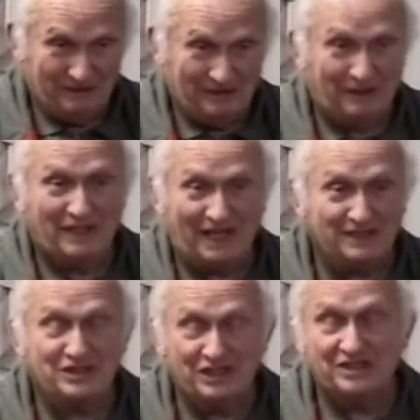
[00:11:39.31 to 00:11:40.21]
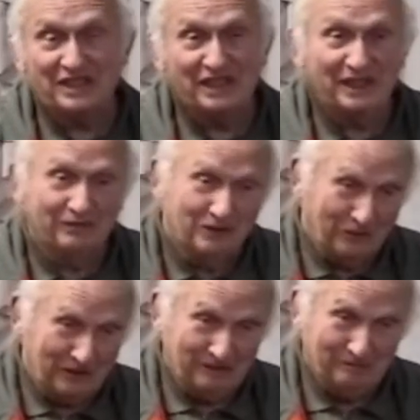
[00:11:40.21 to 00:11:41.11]
Now that she's thinking of
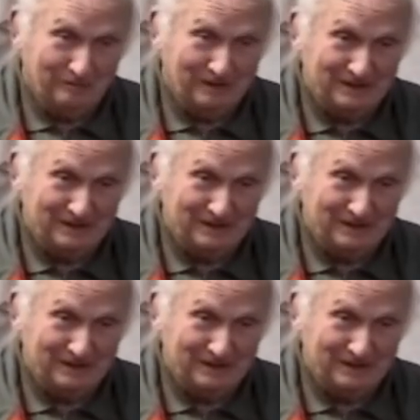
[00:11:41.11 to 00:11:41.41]
doing, but